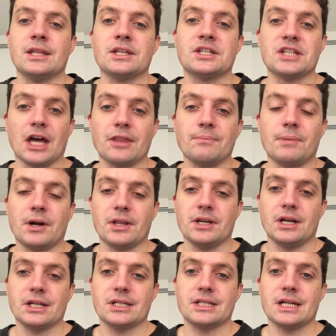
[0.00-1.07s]
The southern part of the
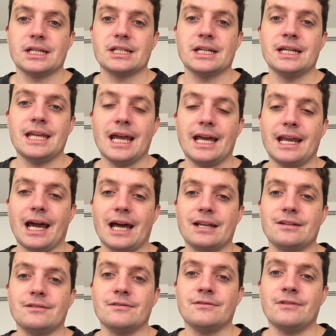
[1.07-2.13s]
United States, again,
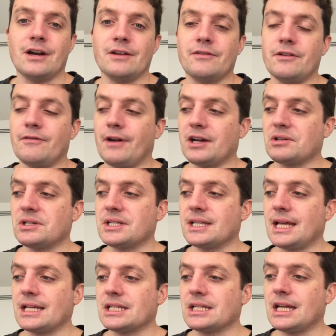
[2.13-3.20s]
had very few factories
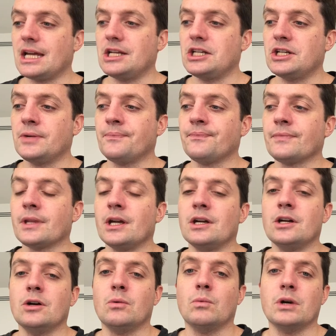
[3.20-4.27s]
at that stage.
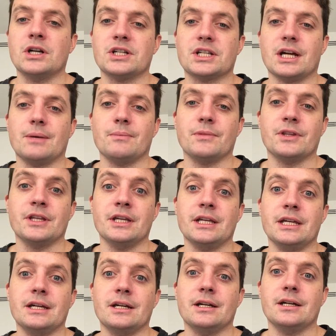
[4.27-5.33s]
Whereas
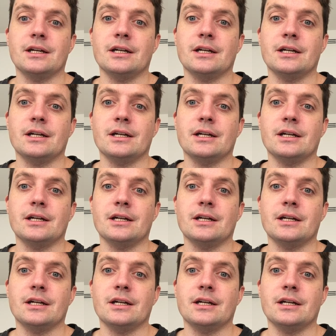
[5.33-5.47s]
the